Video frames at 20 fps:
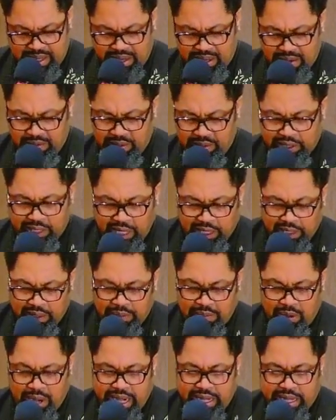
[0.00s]
We
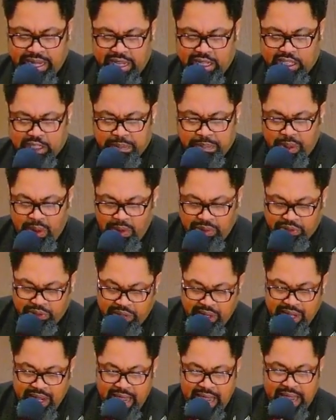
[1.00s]
celebrate his
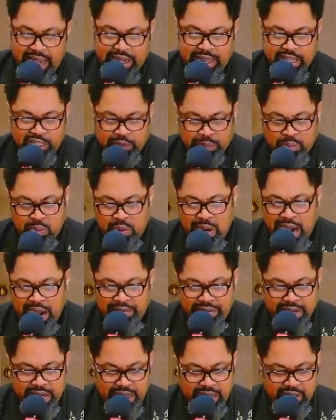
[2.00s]
person and his
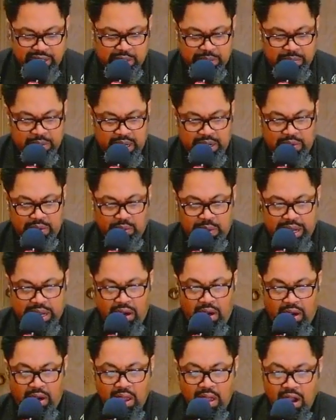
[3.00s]
providence, but we
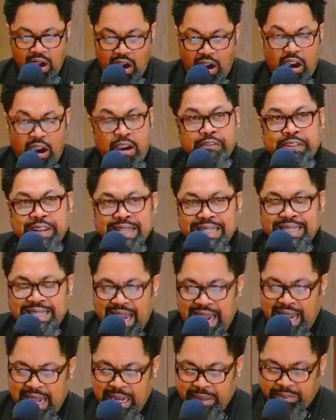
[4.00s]
are
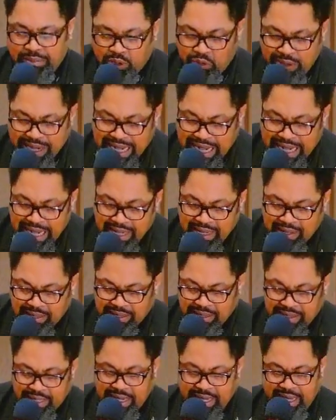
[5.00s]
oftentimes
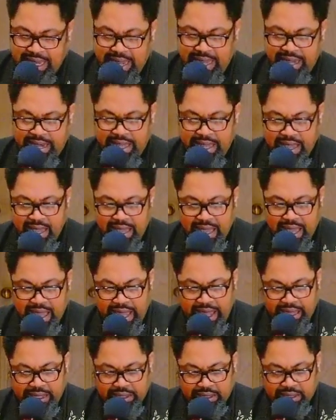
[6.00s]
reluctant in
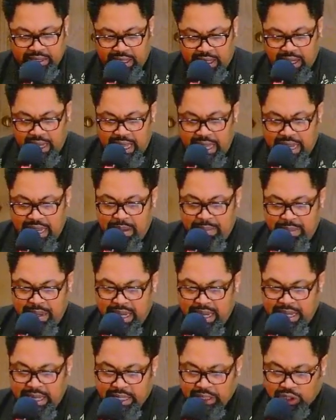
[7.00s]

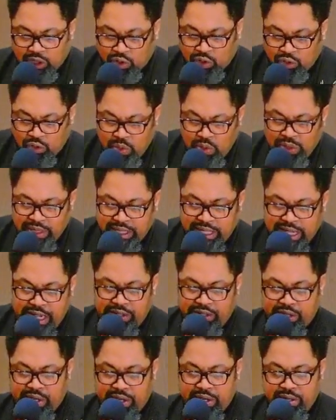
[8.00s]
exclaiming his true
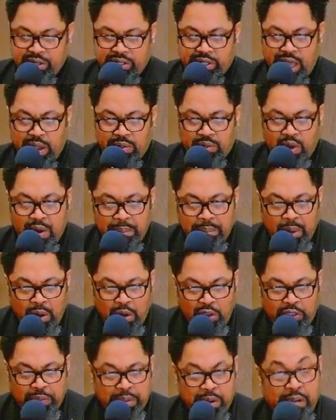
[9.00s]
teachings that were
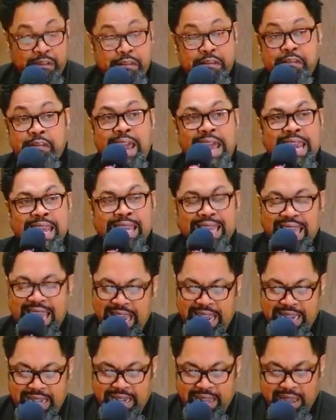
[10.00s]
both prophetic
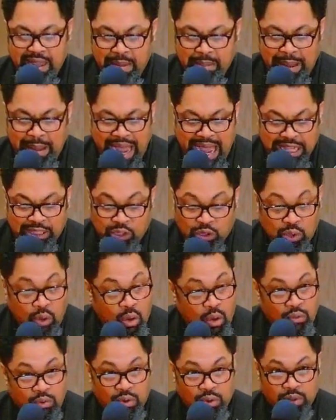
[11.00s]
and
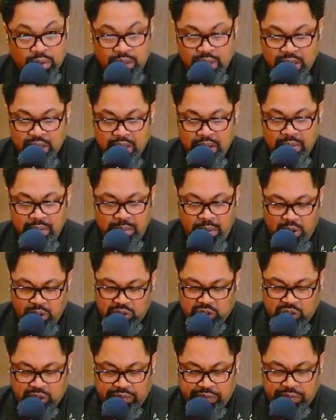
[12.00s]
pastoral,
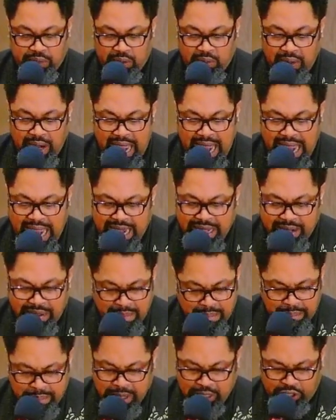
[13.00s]
merciful and
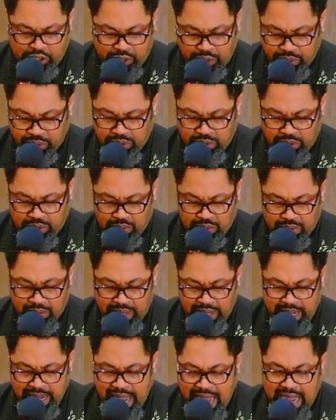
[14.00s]
missional.
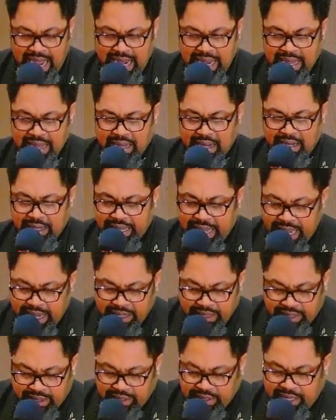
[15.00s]
And I
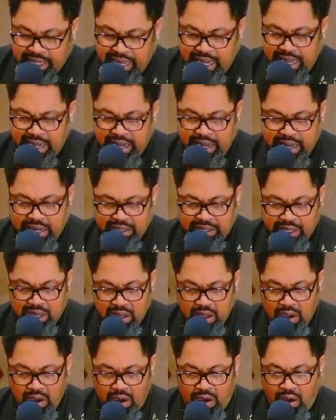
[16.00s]
again contend it's
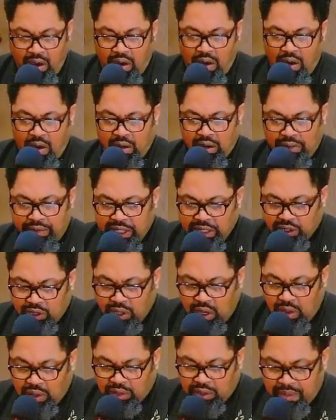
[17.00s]
all a
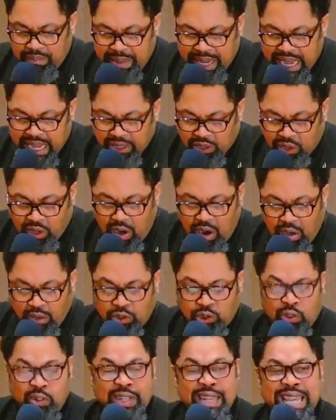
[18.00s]
result of being
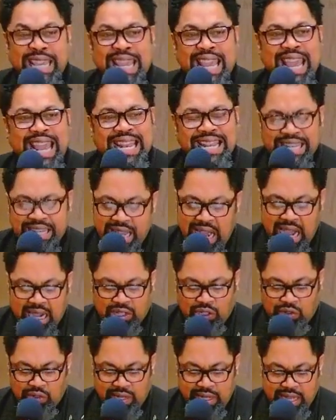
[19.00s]
culturally
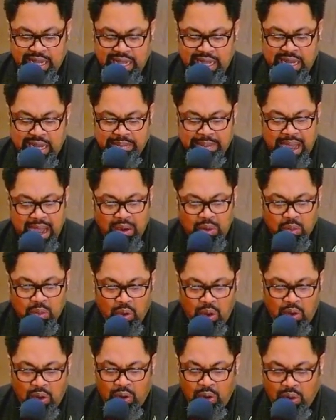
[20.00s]
indoctrinated by a
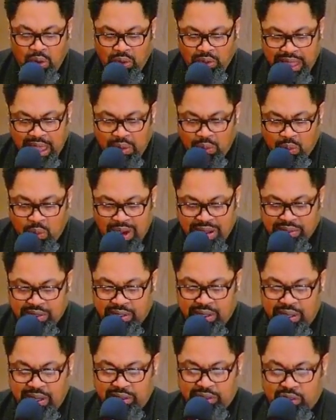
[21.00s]
world that wants
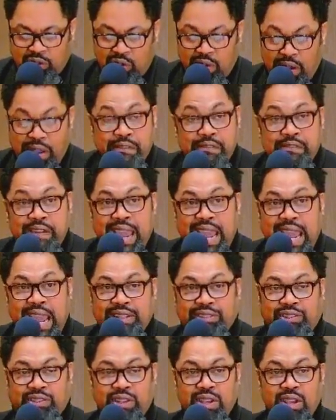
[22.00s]
us to
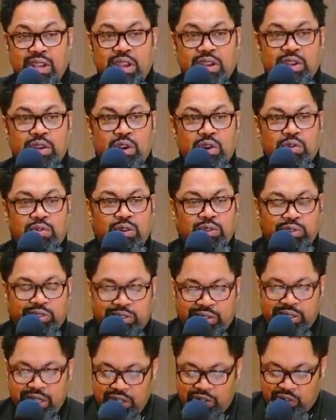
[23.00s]
advance
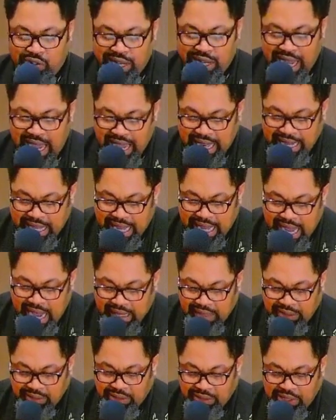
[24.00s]
Eurocentric
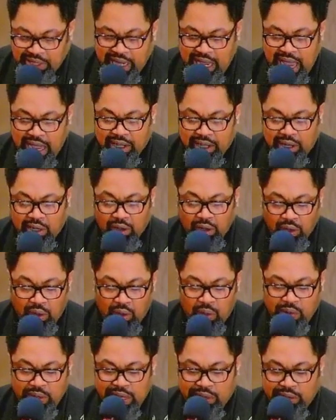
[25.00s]
ideology and
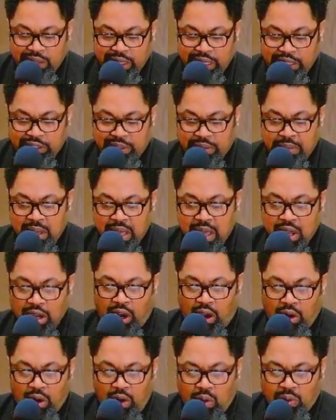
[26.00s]
colonialism
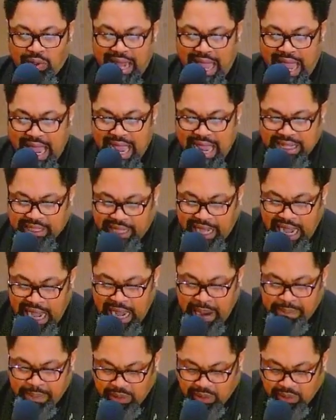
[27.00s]
cloaked as
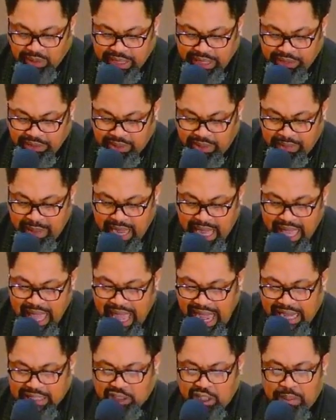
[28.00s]
capitalism
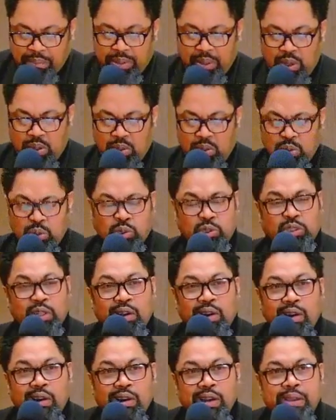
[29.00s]
as opposed to
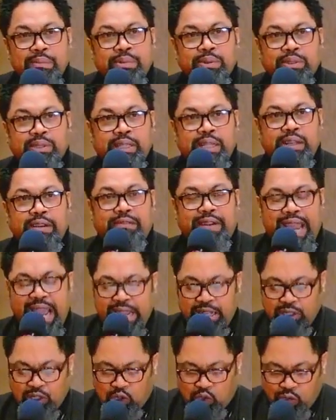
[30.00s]
liberal liberative
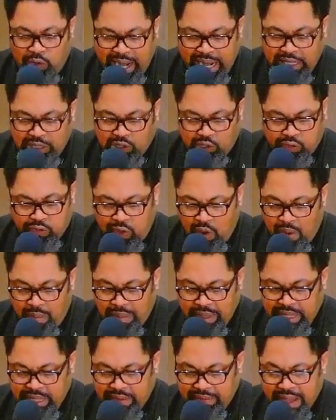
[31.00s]
and
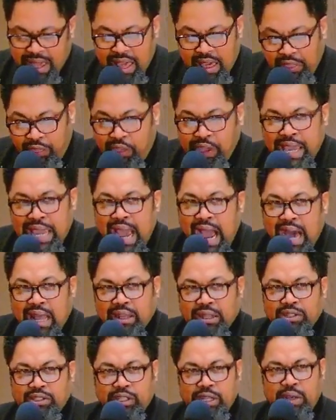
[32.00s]
transformative
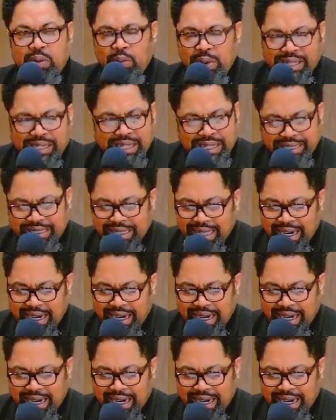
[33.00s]
theology, which is the